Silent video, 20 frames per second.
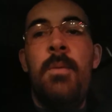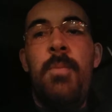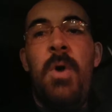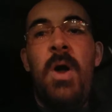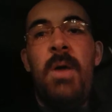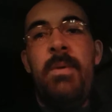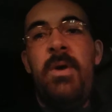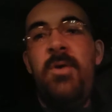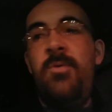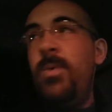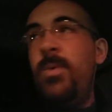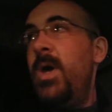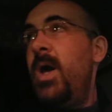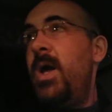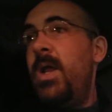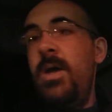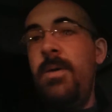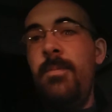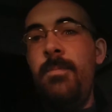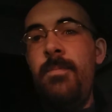probably make
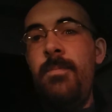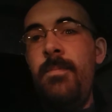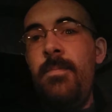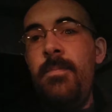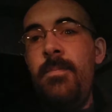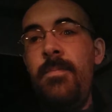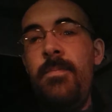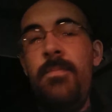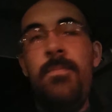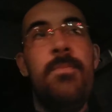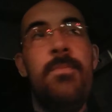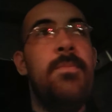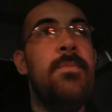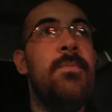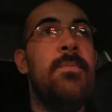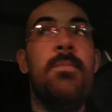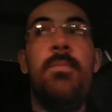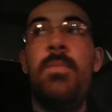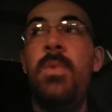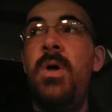spaghetti.
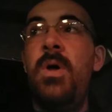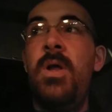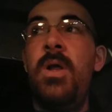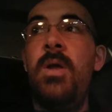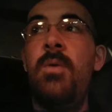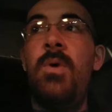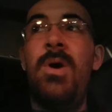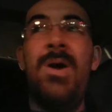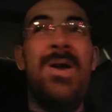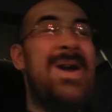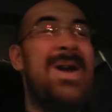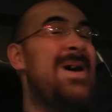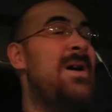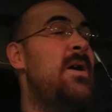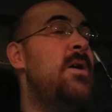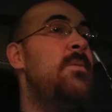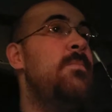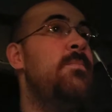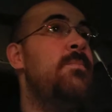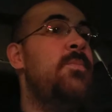But anyway,
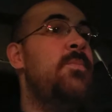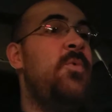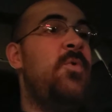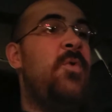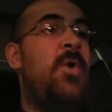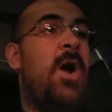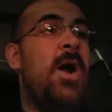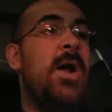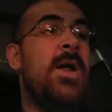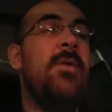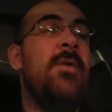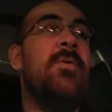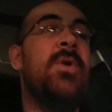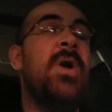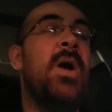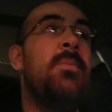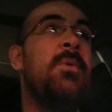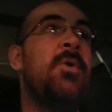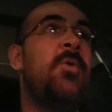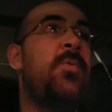yeah. Sorry I haven't
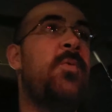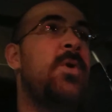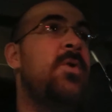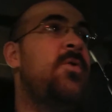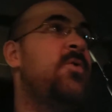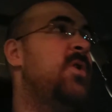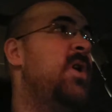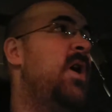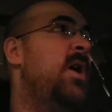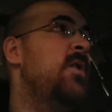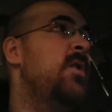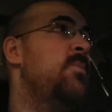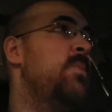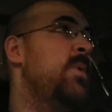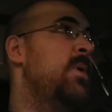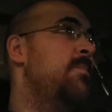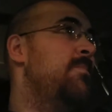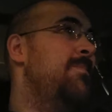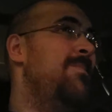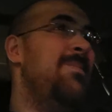gotten much footage today. It's
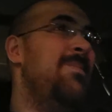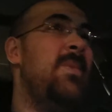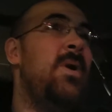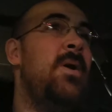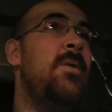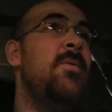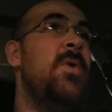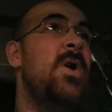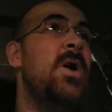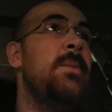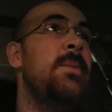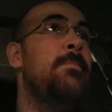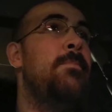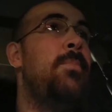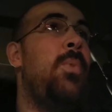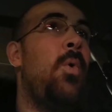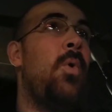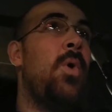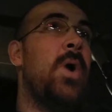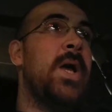been a very
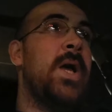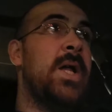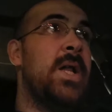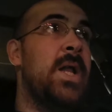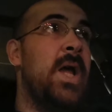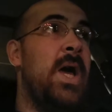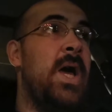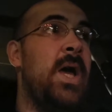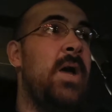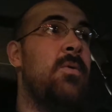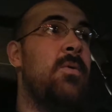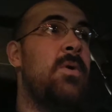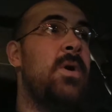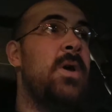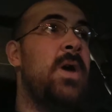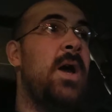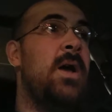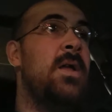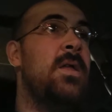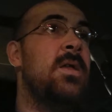boring day.
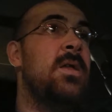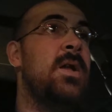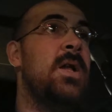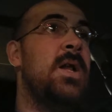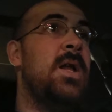Really hadn't